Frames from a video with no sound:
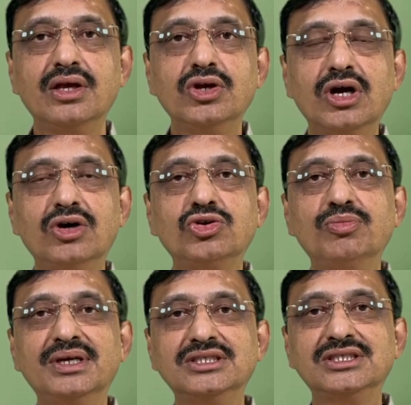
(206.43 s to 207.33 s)
you have to
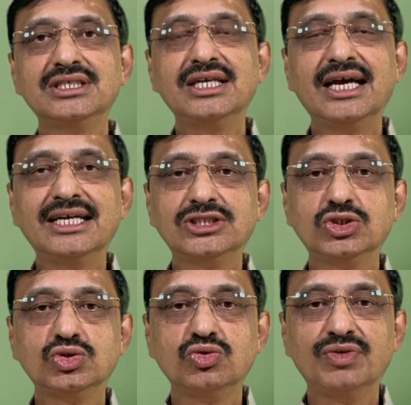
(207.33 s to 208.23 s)
mention as
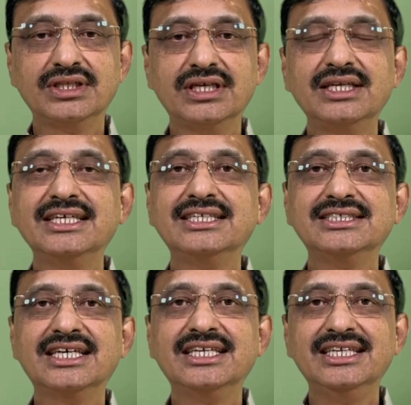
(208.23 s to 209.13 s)
to whether it
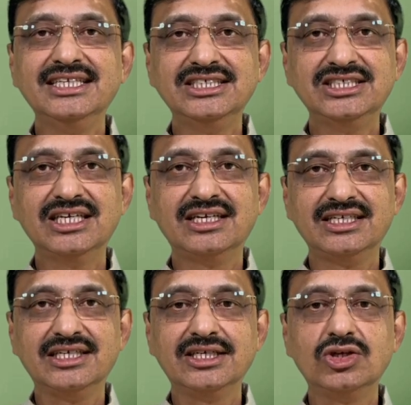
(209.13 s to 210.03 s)
is an initial
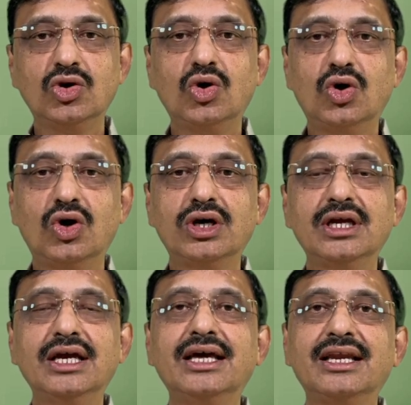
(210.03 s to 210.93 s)
return
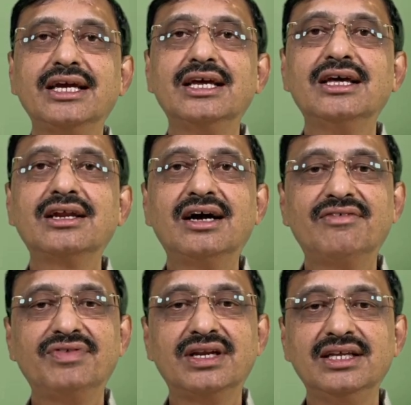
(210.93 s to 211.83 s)
or a regular
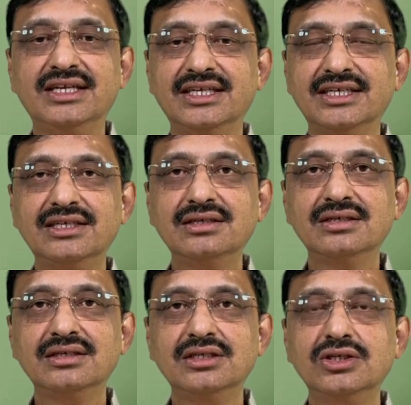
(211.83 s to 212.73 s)
half yearly return.
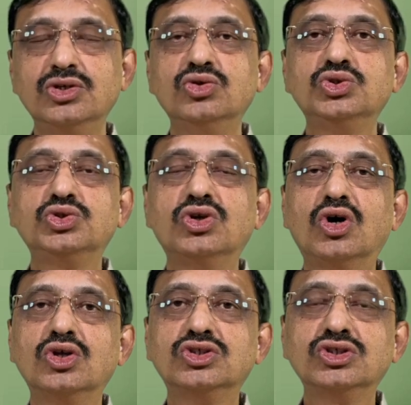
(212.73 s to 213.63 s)
You should
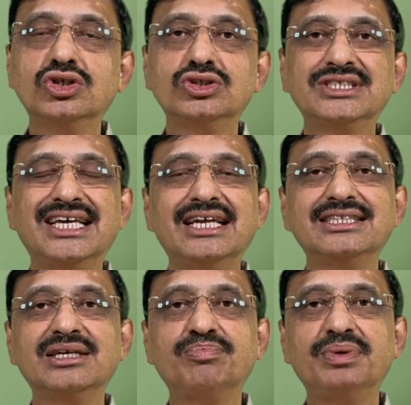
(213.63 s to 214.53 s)
also
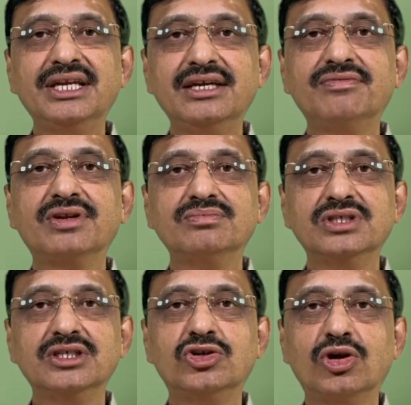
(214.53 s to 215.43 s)
select the period from
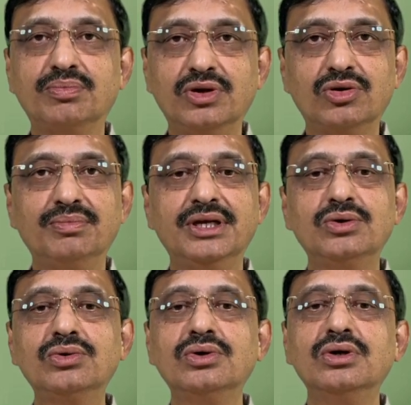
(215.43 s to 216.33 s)
the drop down
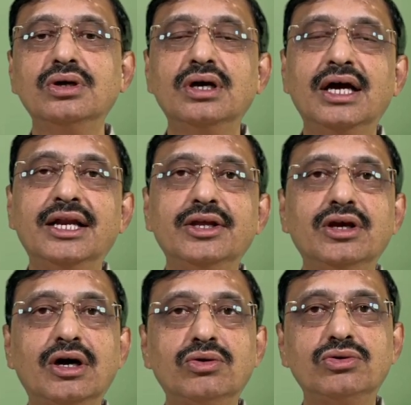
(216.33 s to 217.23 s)
menu and
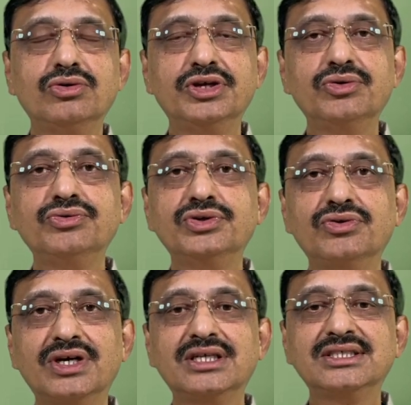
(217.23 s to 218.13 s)
you have to give
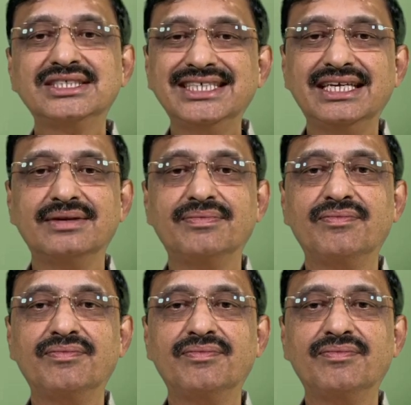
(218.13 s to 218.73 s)
your CIN.